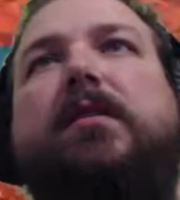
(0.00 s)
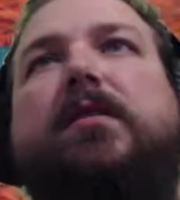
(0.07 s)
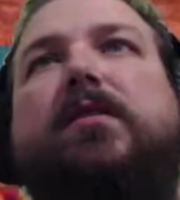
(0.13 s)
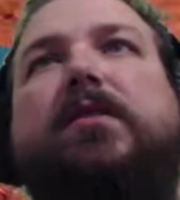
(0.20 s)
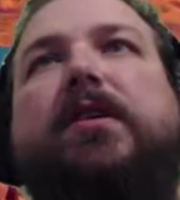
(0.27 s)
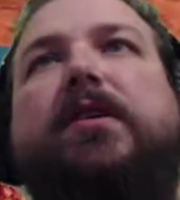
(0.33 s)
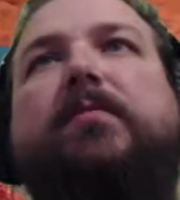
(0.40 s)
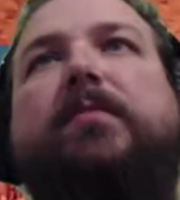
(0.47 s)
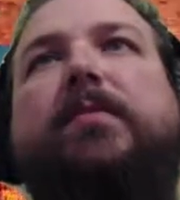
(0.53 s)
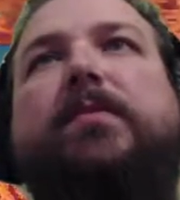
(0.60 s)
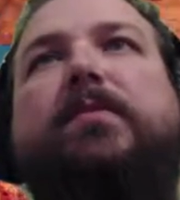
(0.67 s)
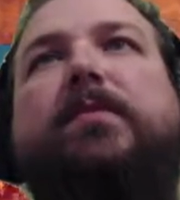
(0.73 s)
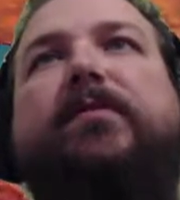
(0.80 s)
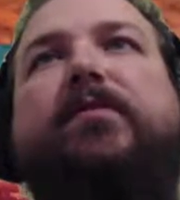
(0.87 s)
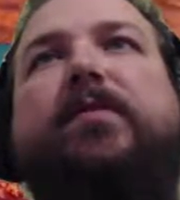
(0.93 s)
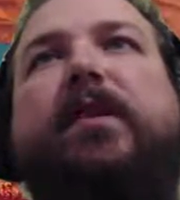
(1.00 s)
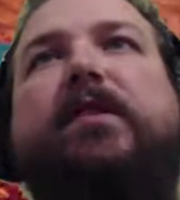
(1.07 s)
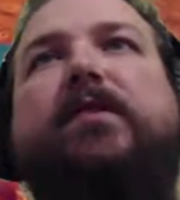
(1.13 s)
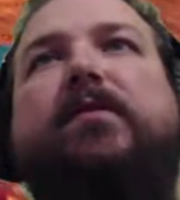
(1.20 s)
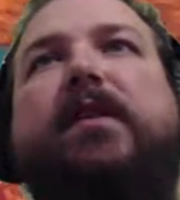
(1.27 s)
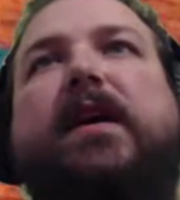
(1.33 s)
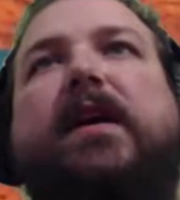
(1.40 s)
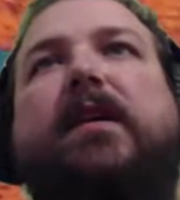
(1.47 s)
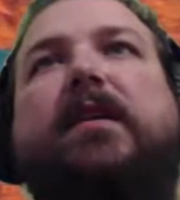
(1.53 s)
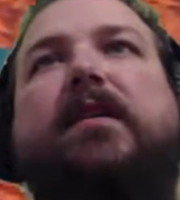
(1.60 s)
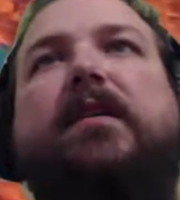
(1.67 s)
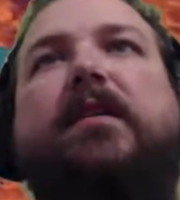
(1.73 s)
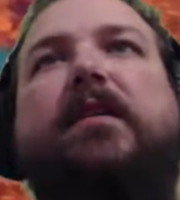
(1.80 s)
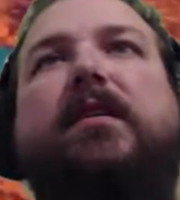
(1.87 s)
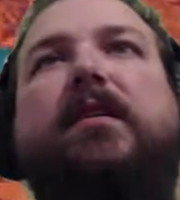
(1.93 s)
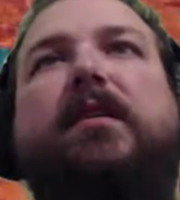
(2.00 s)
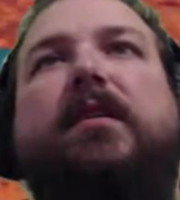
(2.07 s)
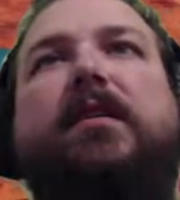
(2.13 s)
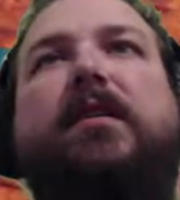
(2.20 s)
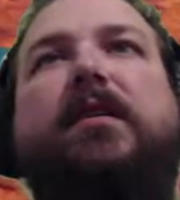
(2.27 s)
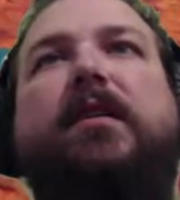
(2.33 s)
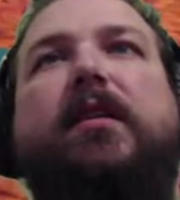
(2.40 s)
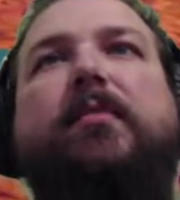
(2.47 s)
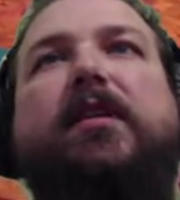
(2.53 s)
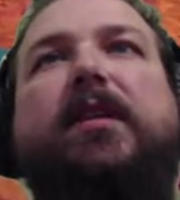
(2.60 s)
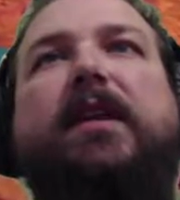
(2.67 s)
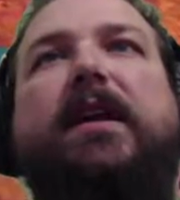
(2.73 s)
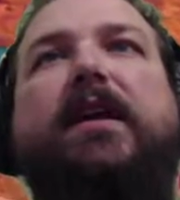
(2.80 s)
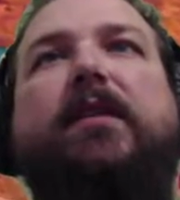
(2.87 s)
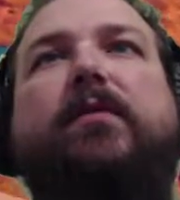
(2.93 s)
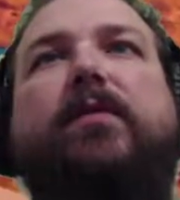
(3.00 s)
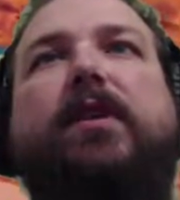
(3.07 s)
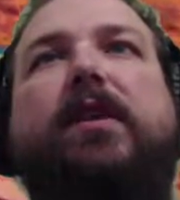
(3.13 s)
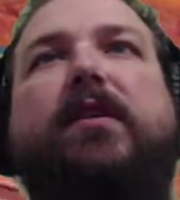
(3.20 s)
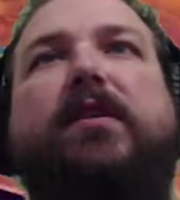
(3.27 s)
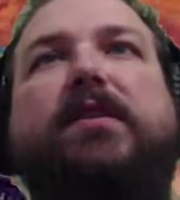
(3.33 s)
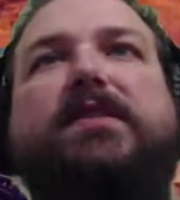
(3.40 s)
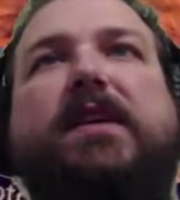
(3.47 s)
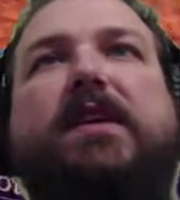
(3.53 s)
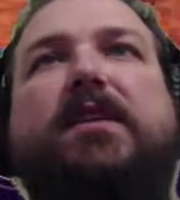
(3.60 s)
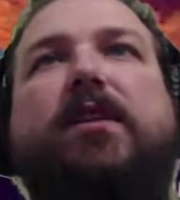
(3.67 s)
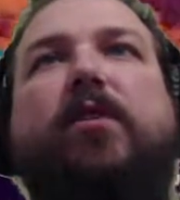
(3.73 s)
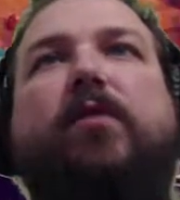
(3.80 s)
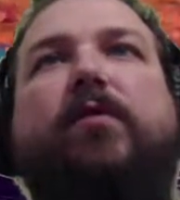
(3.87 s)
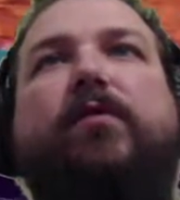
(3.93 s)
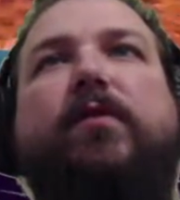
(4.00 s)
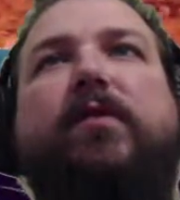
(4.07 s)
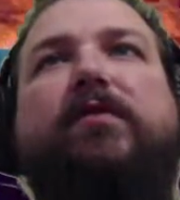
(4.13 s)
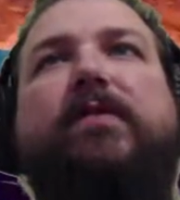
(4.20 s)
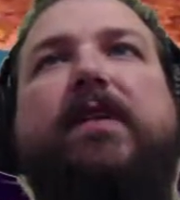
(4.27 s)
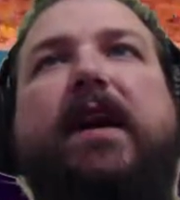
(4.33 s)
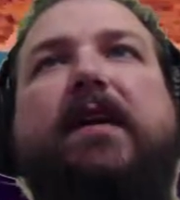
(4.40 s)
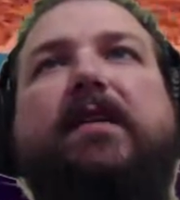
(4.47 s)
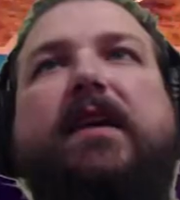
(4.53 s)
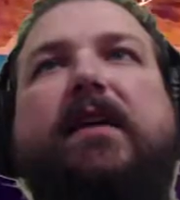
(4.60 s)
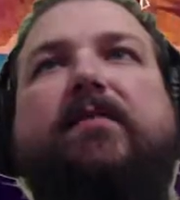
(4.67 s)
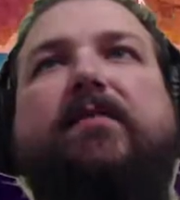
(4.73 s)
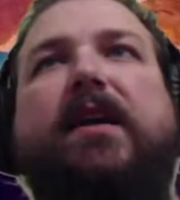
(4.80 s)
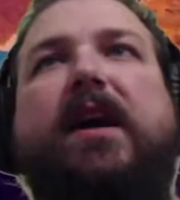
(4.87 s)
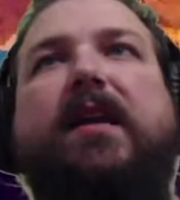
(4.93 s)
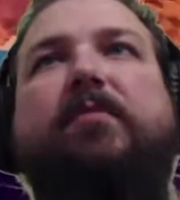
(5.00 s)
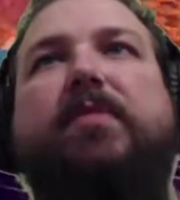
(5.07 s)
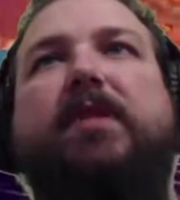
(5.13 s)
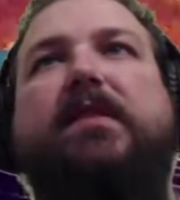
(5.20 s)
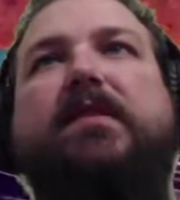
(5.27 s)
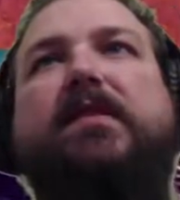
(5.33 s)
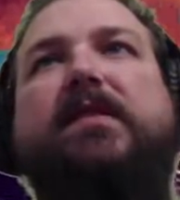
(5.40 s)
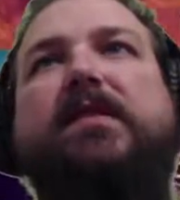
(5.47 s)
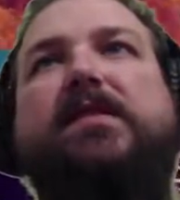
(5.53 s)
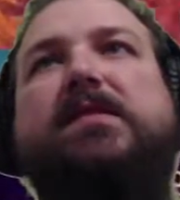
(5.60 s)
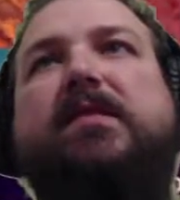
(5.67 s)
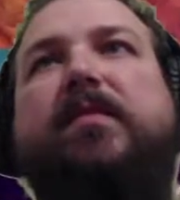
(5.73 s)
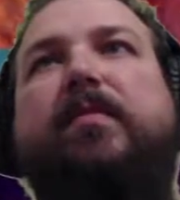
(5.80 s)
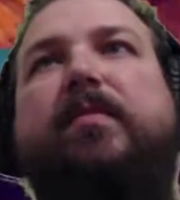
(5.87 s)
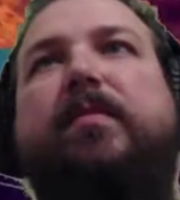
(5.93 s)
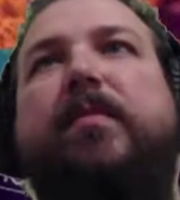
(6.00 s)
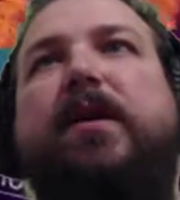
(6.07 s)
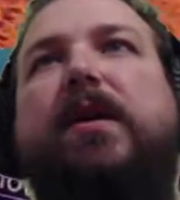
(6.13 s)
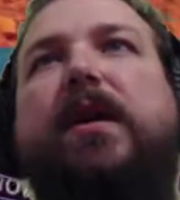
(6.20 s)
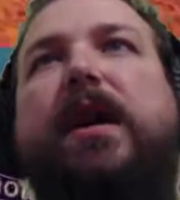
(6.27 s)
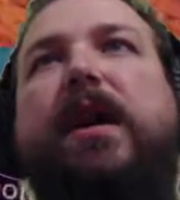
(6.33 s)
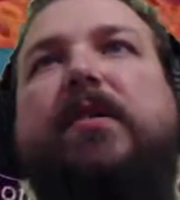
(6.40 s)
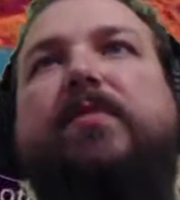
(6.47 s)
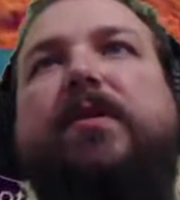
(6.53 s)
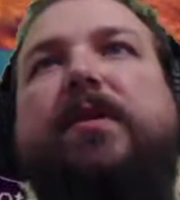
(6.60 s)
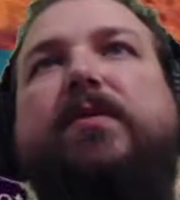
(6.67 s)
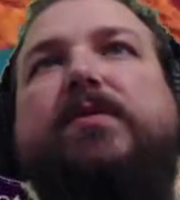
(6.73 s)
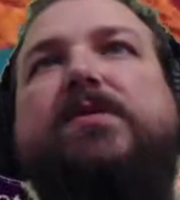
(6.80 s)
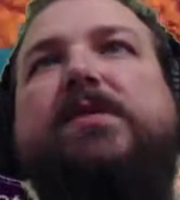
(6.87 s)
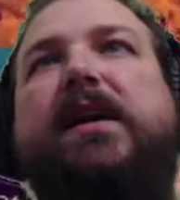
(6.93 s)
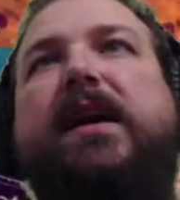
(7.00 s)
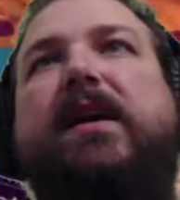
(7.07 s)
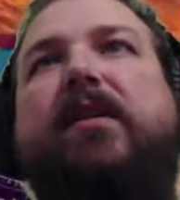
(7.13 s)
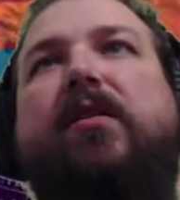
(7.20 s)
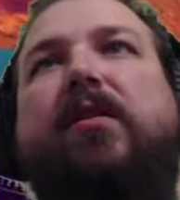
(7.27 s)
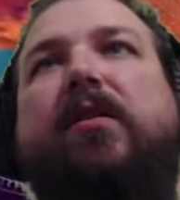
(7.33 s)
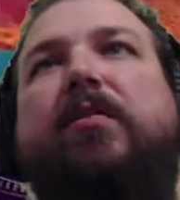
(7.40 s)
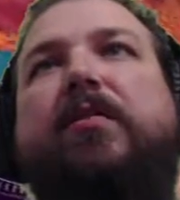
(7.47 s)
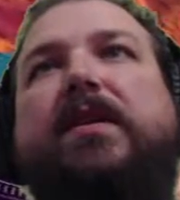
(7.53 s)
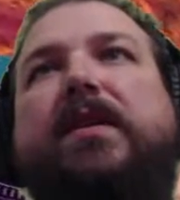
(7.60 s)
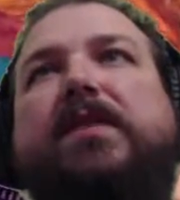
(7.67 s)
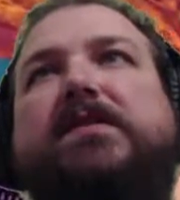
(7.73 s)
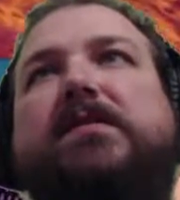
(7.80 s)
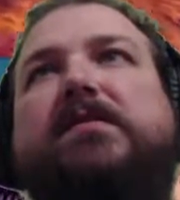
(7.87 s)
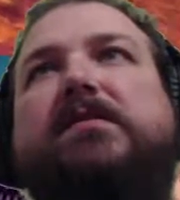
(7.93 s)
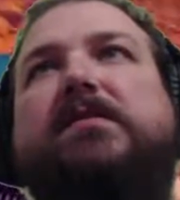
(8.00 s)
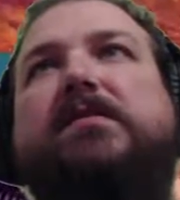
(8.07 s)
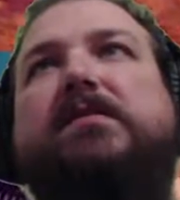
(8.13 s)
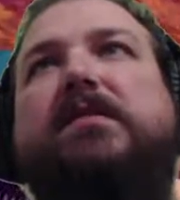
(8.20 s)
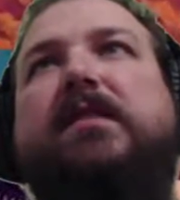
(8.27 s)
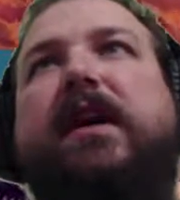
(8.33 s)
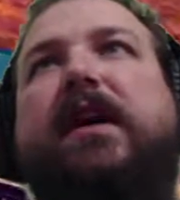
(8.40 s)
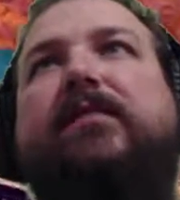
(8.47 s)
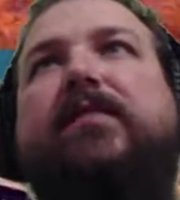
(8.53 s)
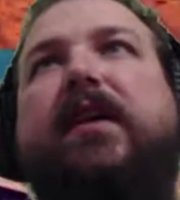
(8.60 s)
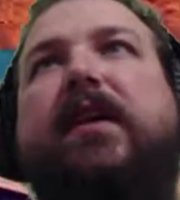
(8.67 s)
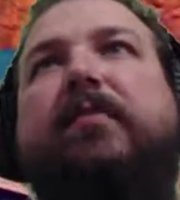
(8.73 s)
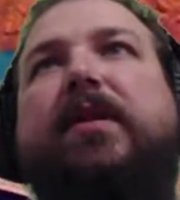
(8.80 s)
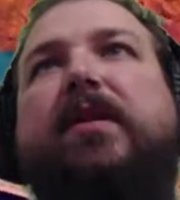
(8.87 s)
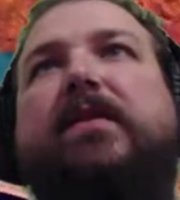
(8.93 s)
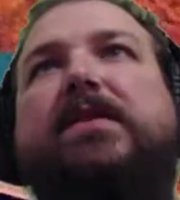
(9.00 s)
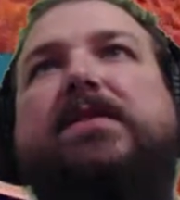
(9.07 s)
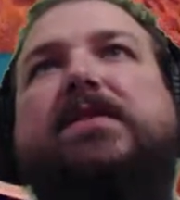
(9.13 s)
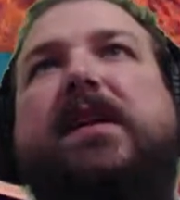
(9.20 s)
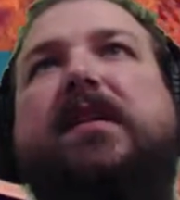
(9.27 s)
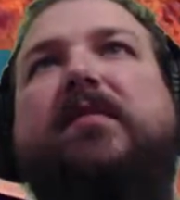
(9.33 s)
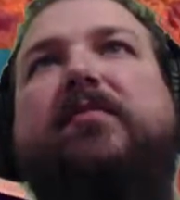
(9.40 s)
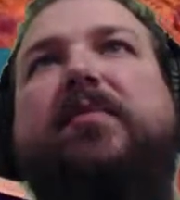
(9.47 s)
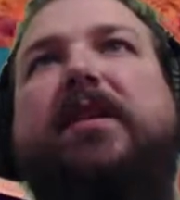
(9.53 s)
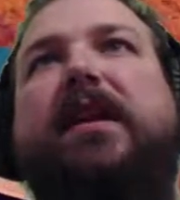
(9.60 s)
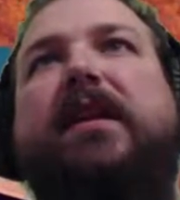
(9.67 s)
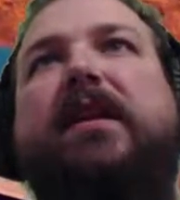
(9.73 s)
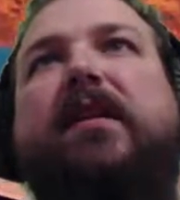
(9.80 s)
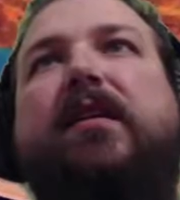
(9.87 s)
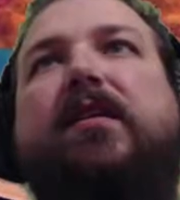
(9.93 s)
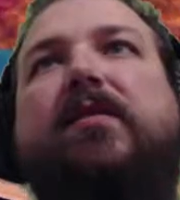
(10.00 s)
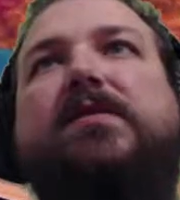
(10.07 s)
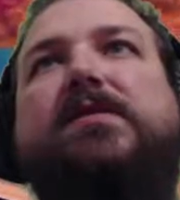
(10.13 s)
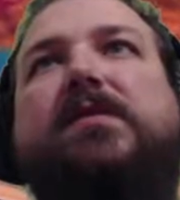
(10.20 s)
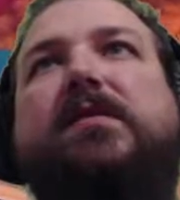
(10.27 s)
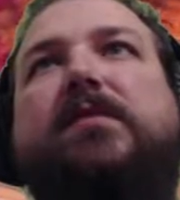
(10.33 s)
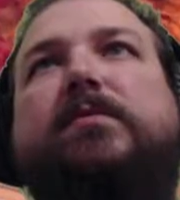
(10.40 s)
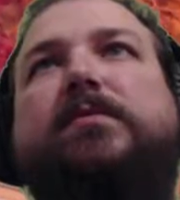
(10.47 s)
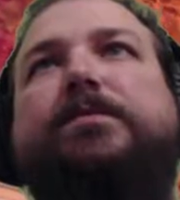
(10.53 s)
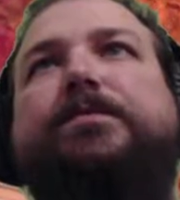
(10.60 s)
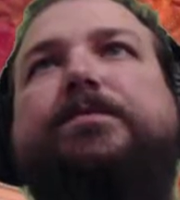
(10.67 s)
Hold up. Before I do that, let me land over here, because I know for a fact I have not been to this little outpost at all, because I have not been on this side of the planet at all. So,